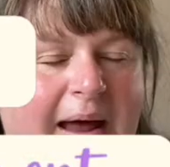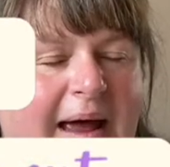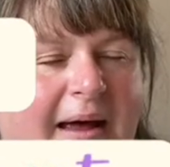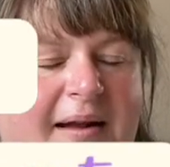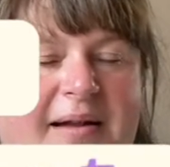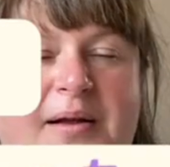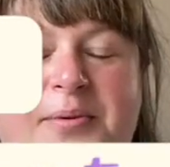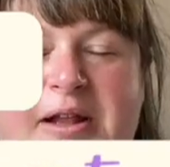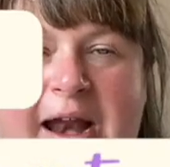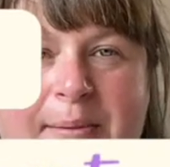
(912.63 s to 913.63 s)
and
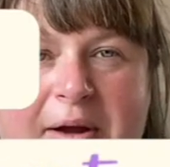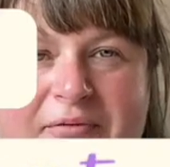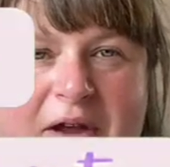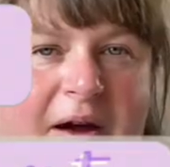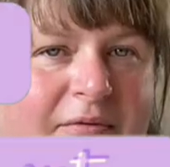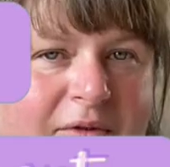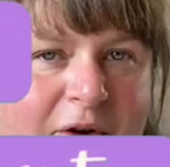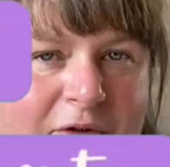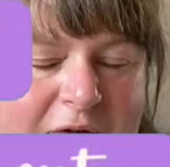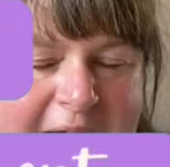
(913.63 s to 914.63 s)
subscribe if you haven't
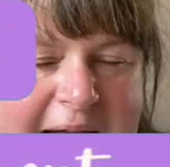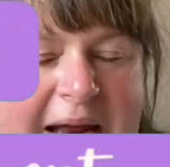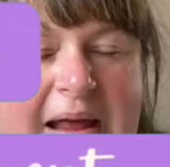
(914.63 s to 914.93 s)
already.